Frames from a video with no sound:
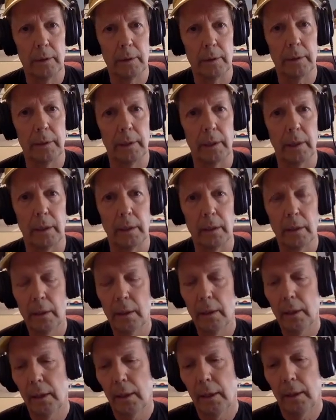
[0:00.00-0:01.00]
yeah,
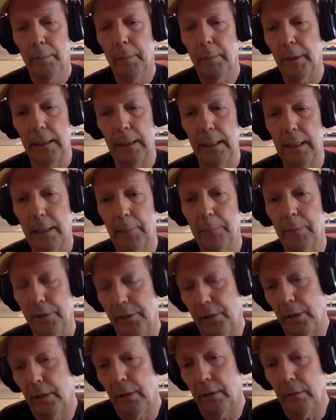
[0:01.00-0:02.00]
but I
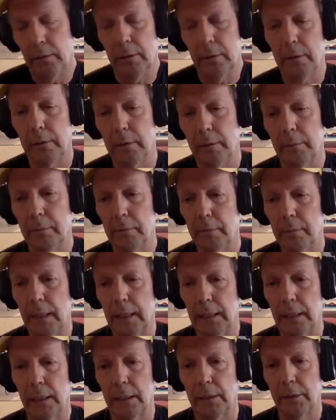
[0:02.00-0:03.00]
appreciate it,
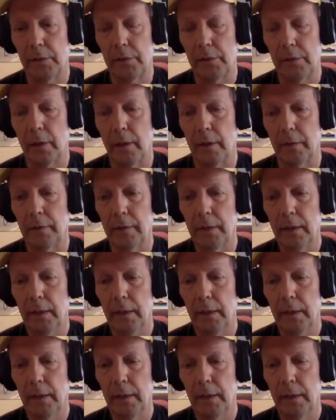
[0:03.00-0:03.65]
that kind of stuff.